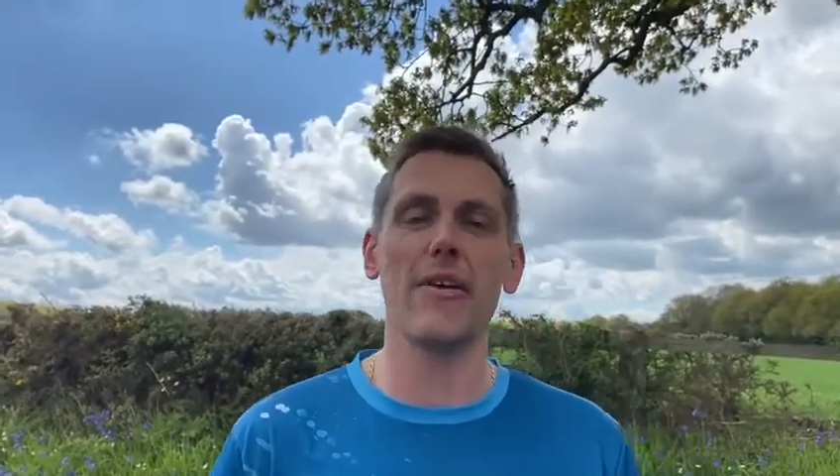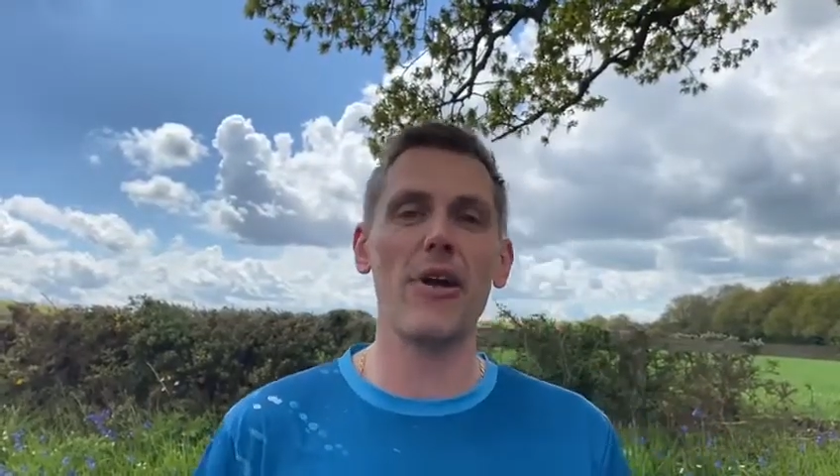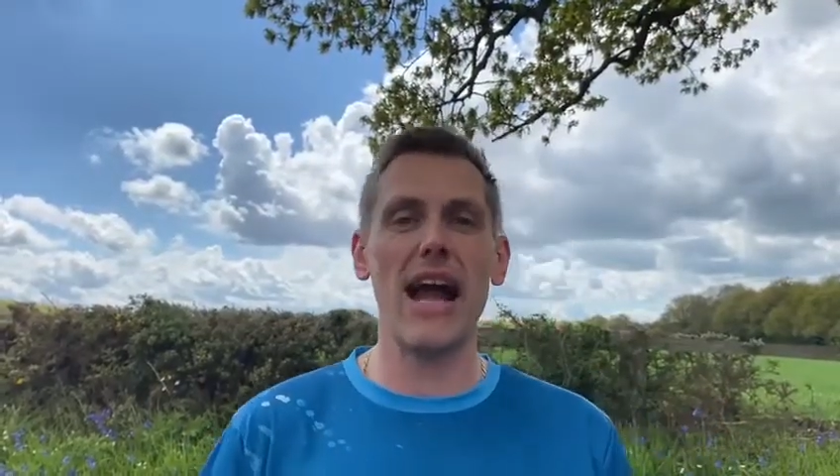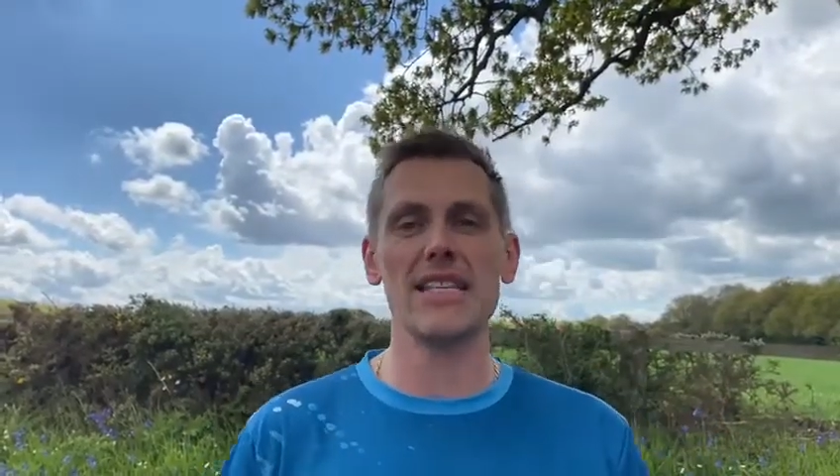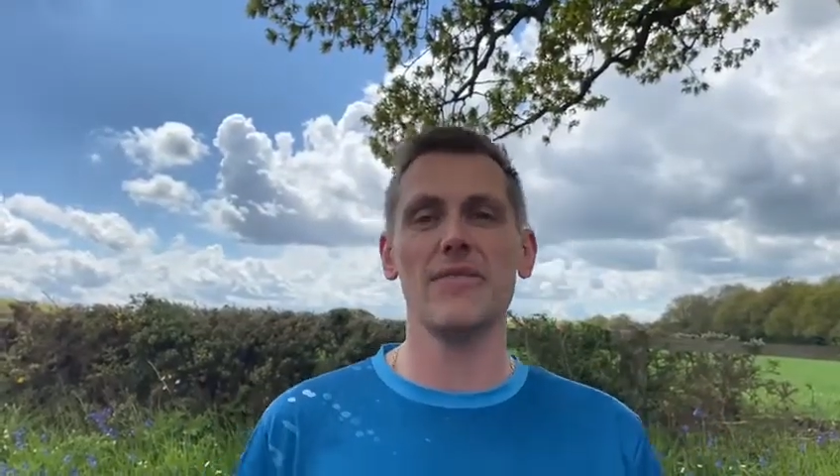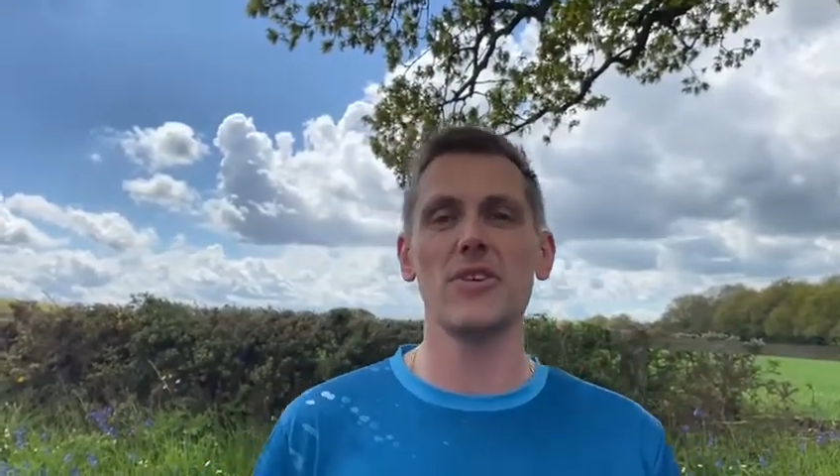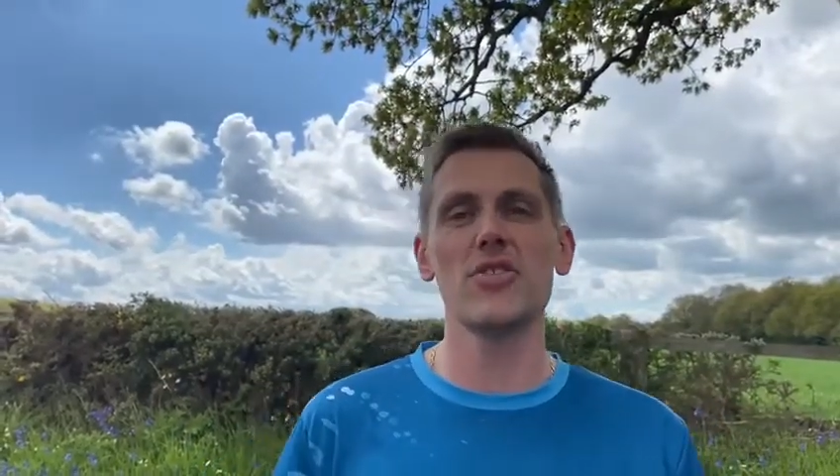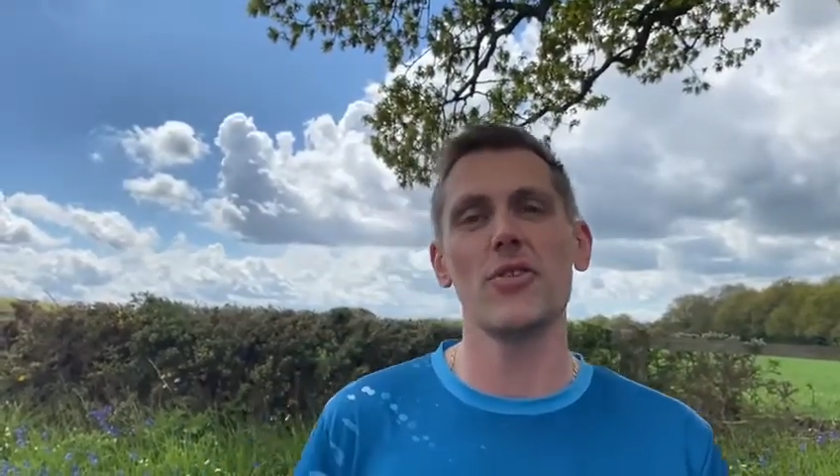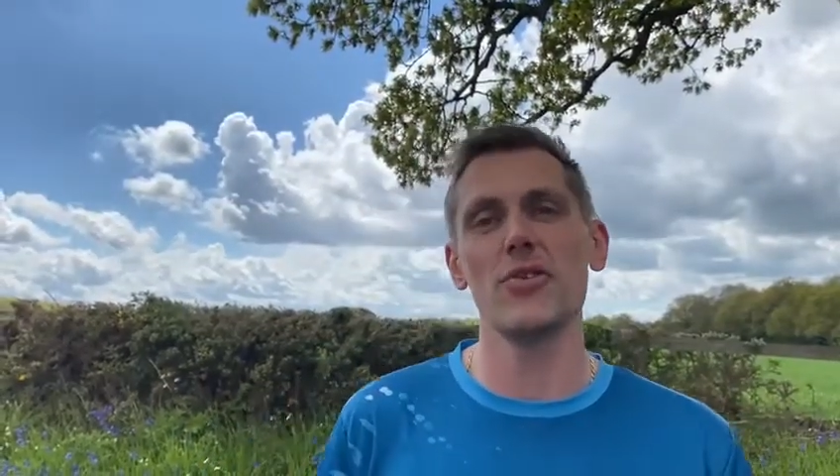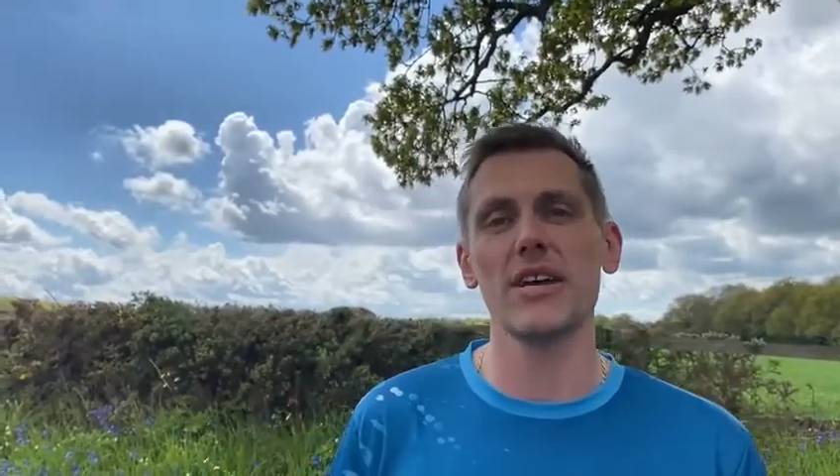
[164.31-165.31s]
reactiveness
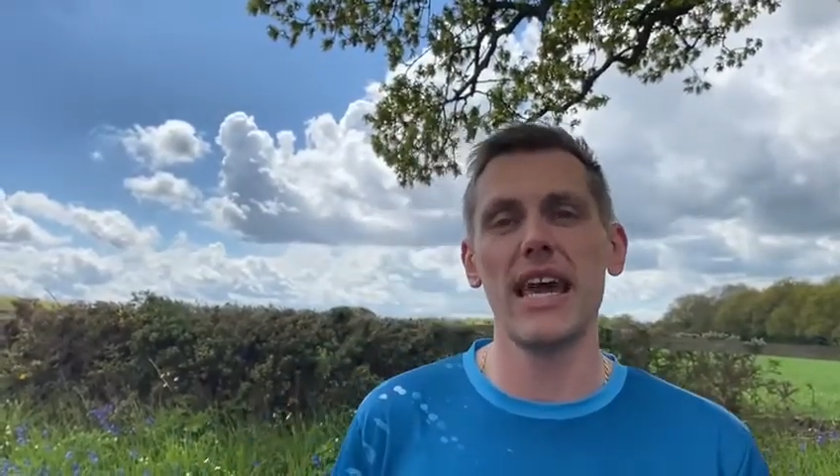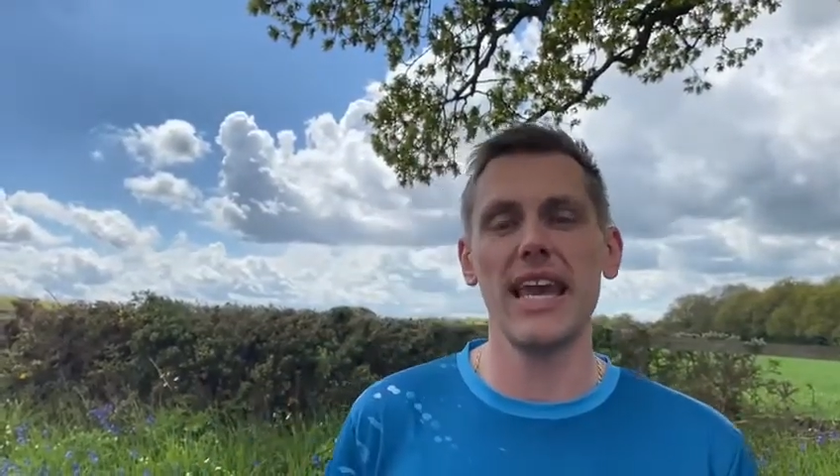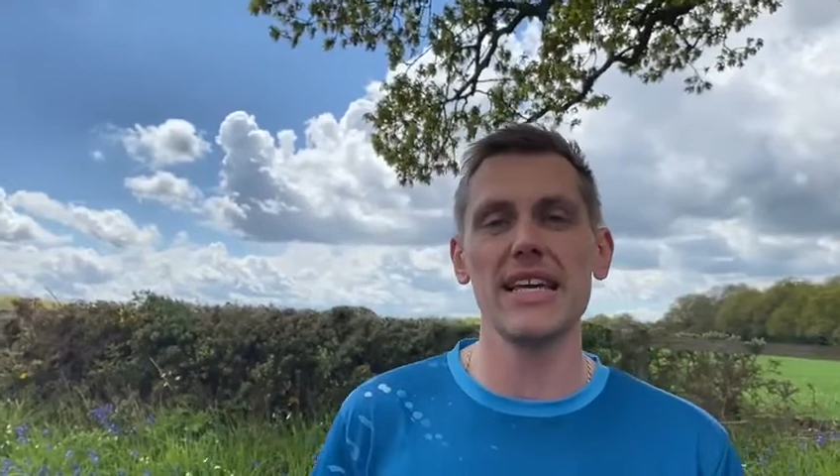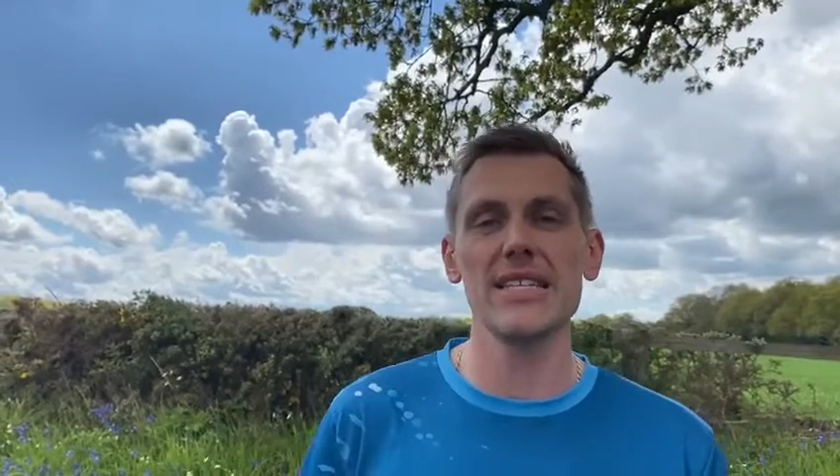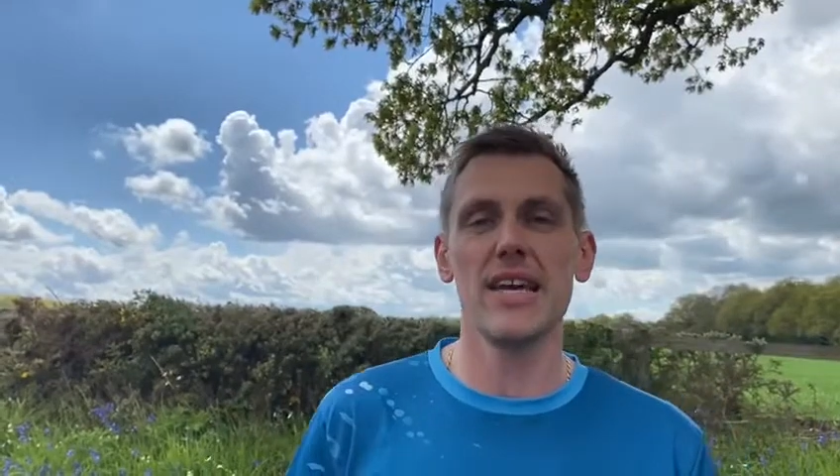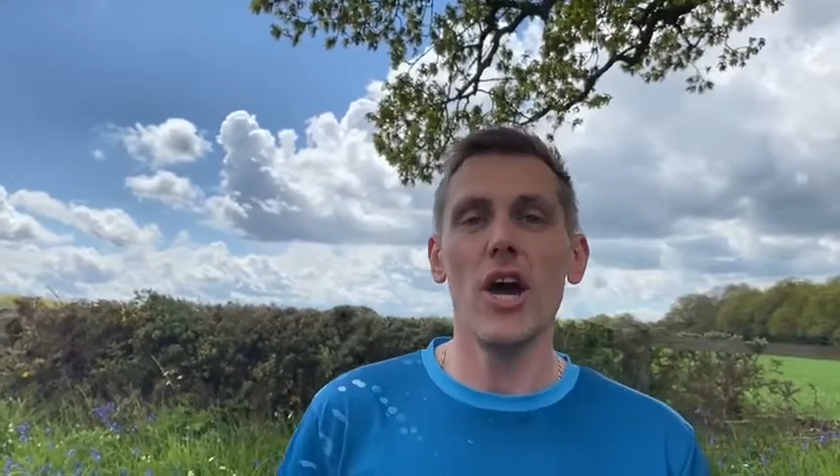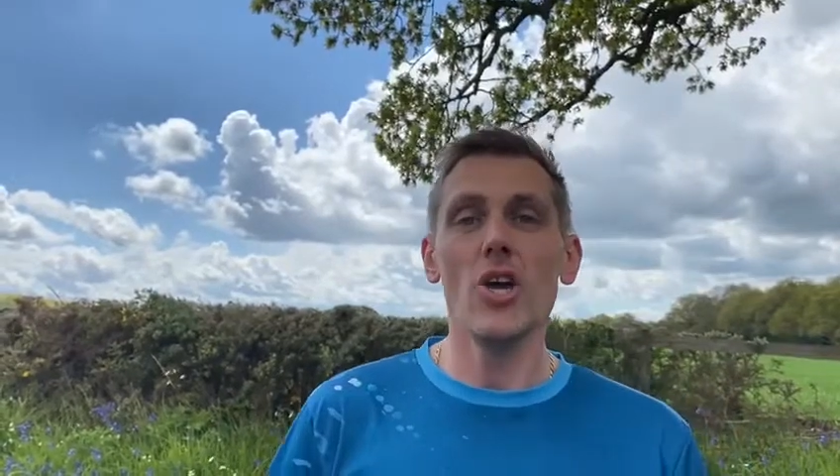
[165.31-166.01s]
through your Achilles,